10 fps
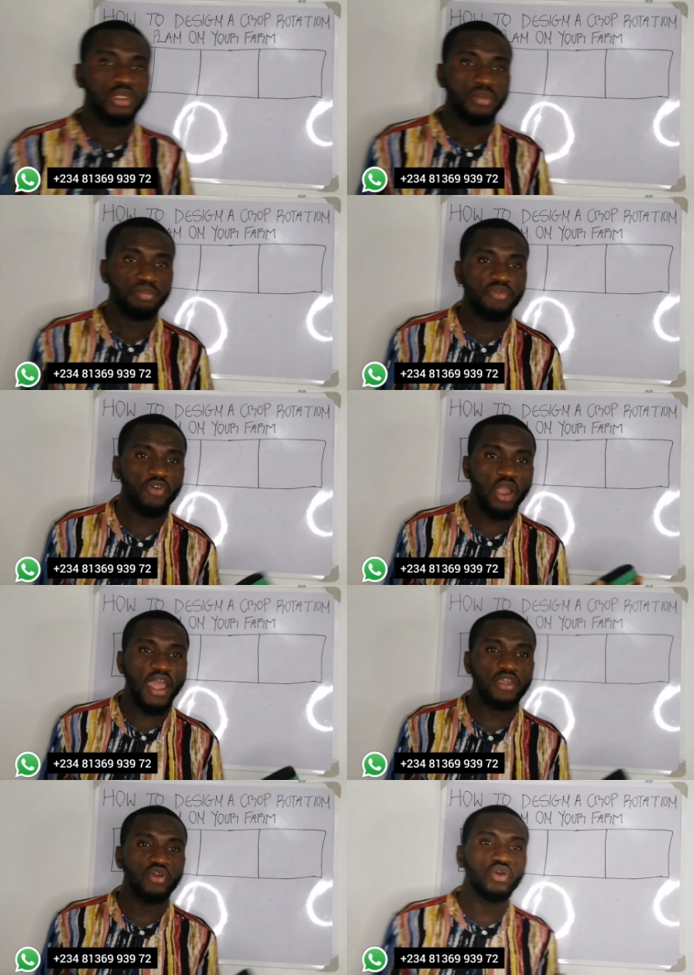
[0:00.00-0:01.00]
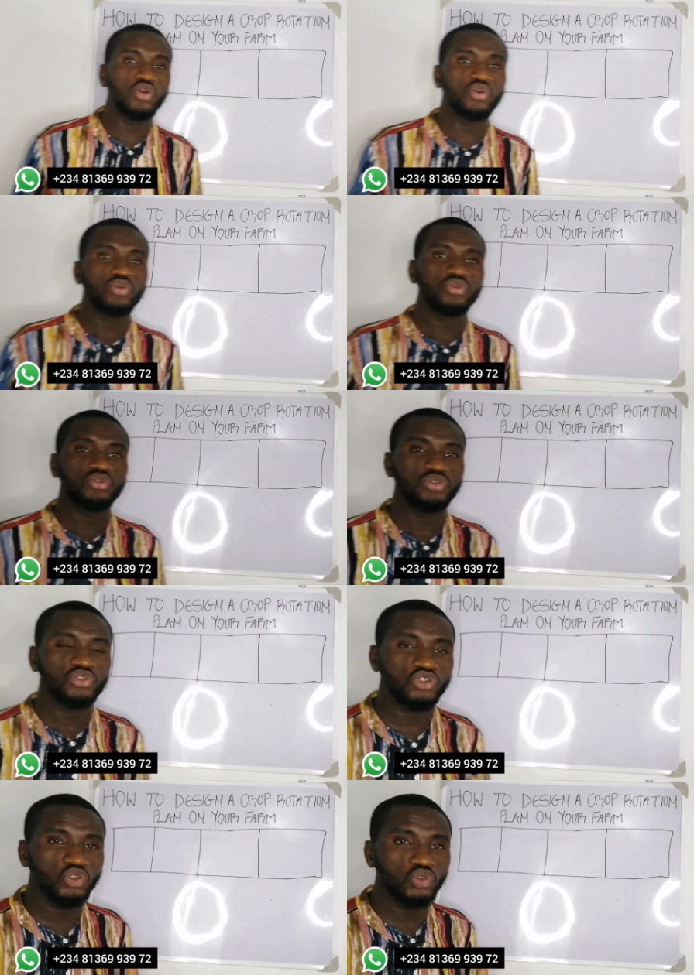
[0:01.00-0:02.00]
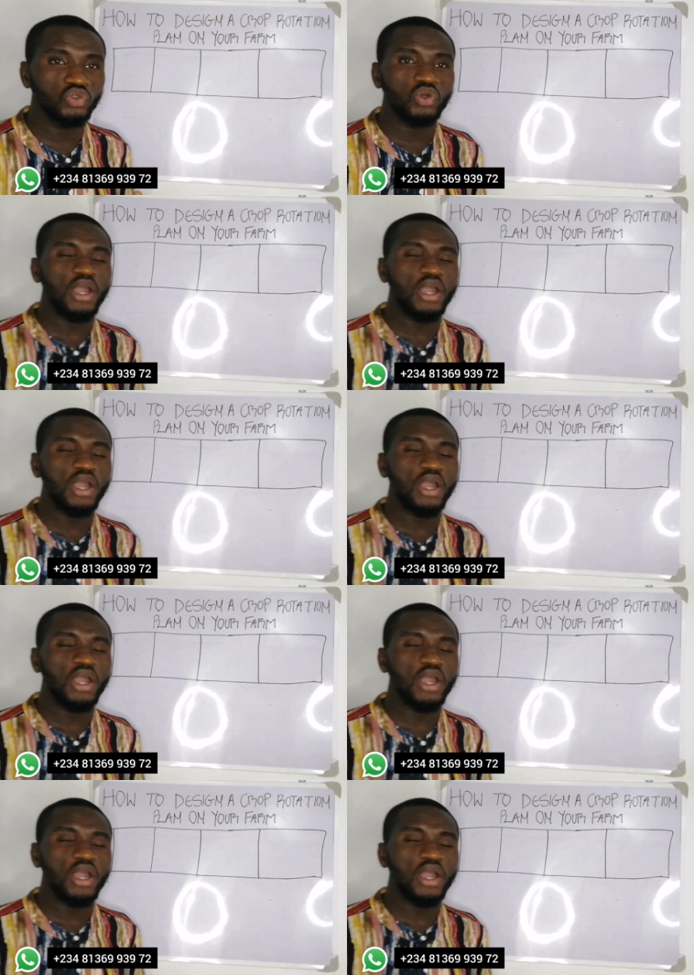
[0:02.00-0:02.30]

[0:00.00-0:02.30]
Before I go to